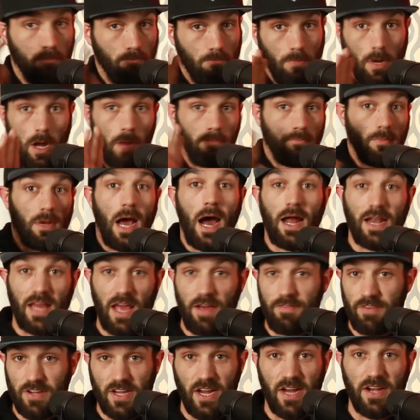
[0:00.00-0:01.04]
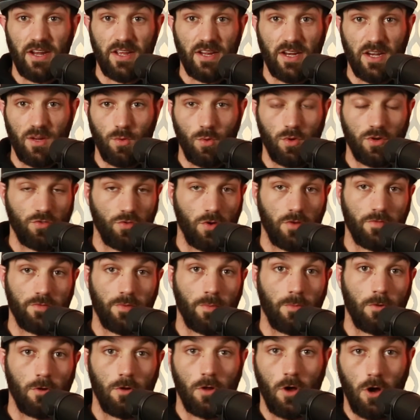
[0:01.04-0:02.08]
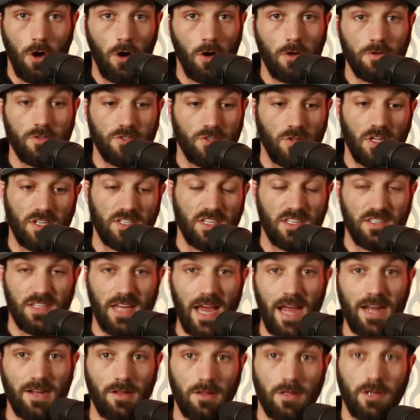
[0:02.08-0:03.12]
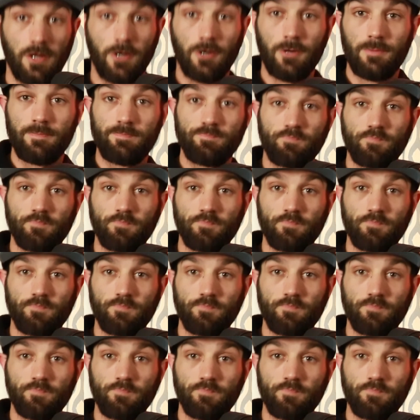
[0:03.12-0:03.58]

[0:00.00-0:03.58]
I'm not advocating anyone to run from the law, so let's get that clear.